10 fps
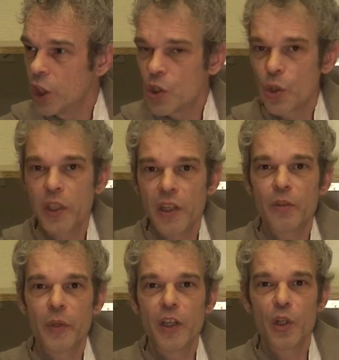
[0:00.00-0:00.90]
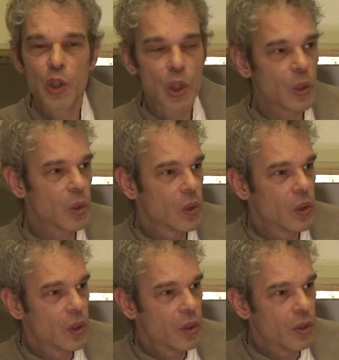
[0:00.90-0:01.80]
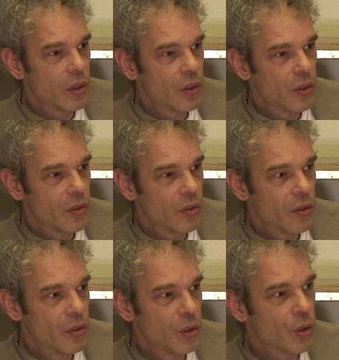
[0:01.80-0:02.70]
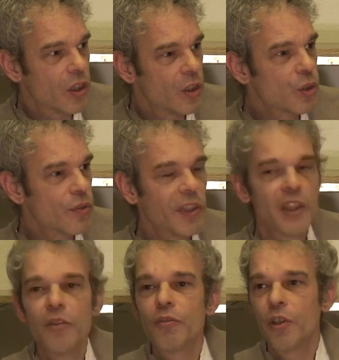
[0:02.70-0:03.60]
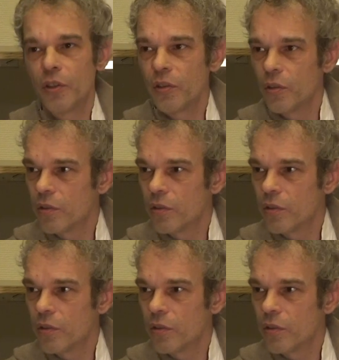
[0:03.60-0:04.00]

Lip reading: So in that way also, yoga looks very different